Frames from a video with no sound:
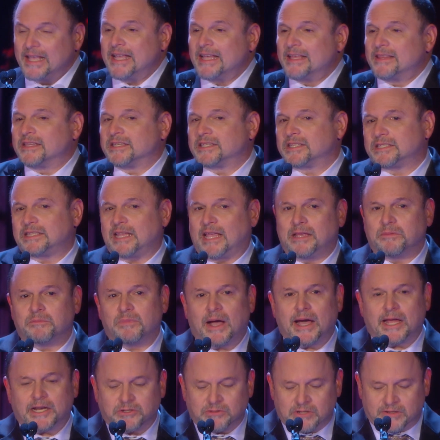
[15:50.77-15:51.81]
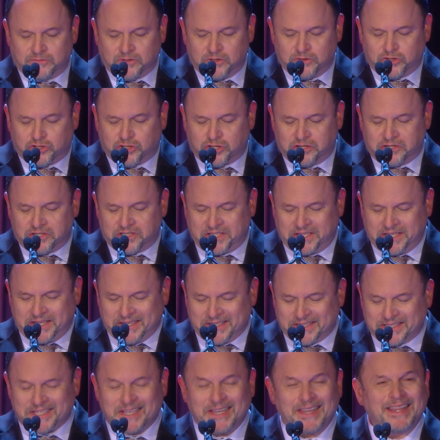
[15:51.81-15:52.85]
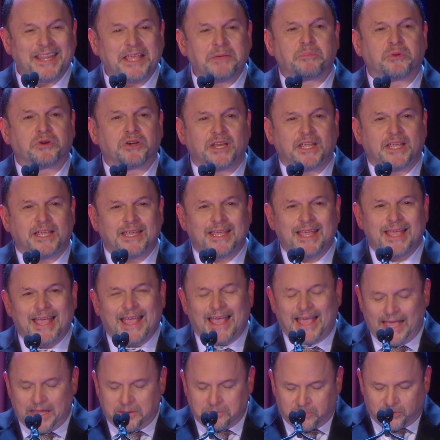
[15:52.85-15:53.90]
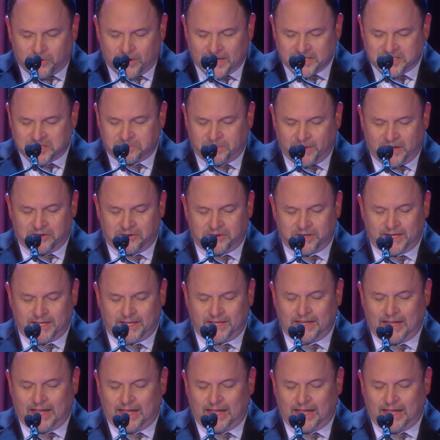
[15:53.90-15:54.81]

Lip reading: The state motto of New Jersey is liberty and prosperity.